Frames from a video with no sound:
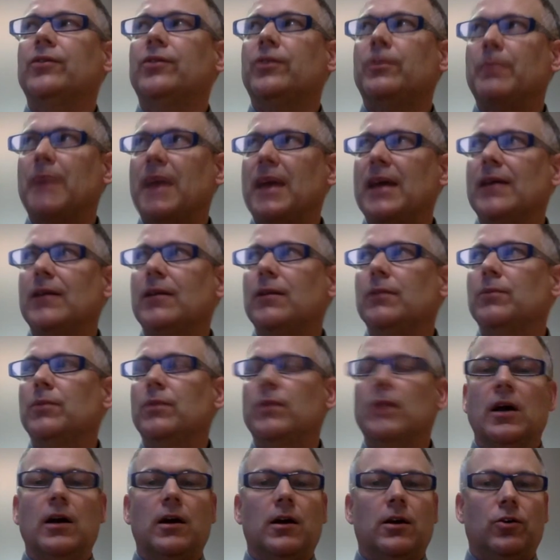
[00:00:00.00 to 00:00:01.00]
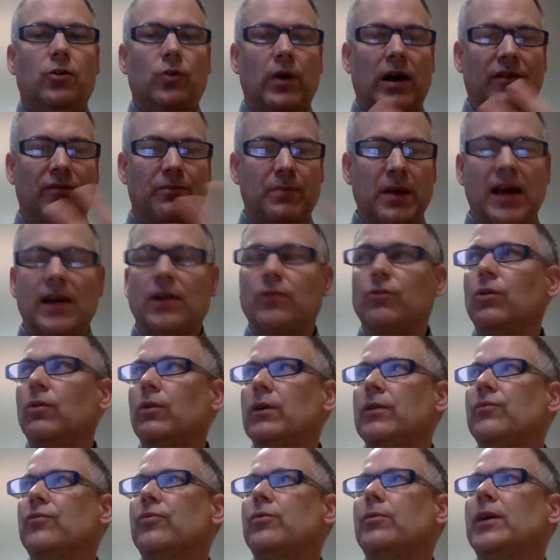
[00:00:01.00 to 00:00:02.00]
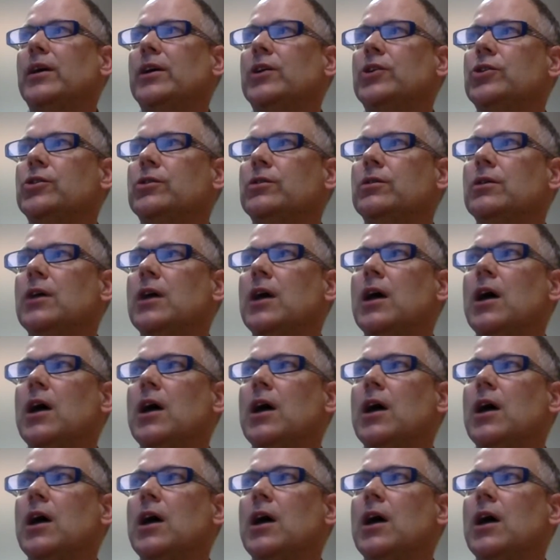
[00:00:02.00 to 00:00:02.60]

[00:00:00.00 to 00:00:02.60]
to pay them, you'll have payroll information.